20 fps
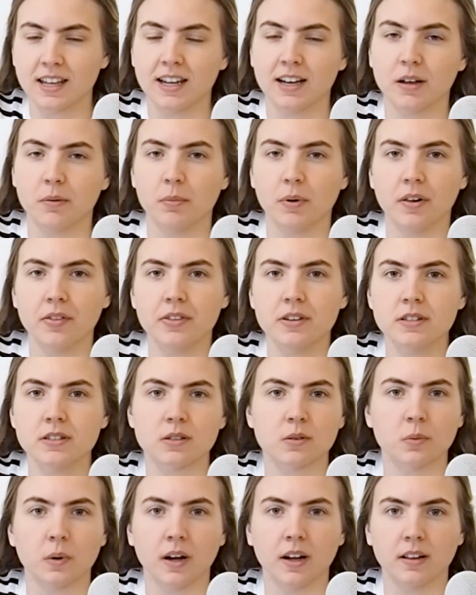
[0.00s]
And I bought these
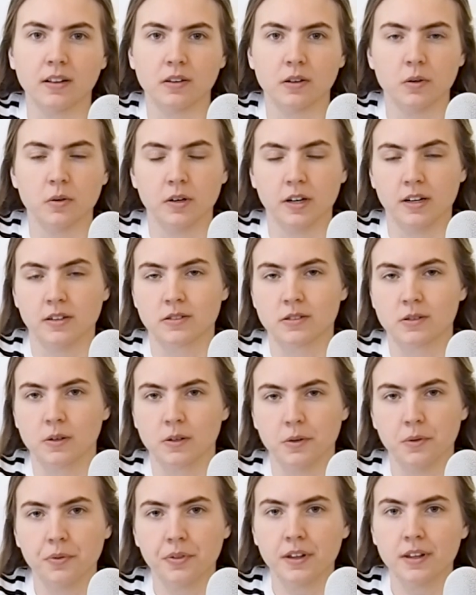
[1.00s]
a while ago now, so I
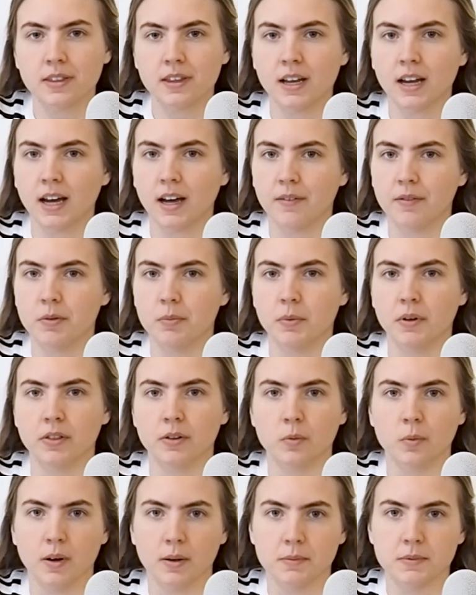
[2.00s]
don't think they have them on
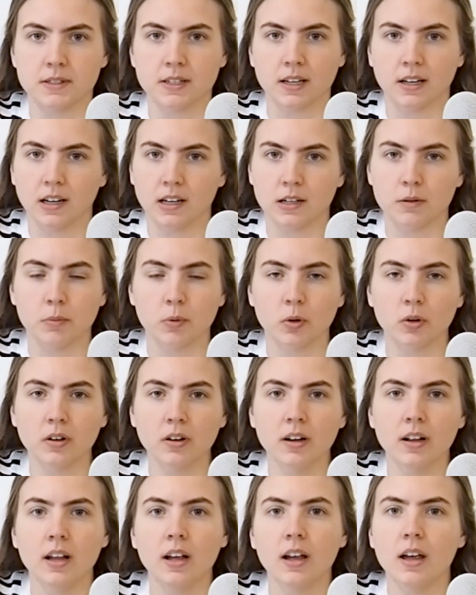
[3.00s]
the website anymore.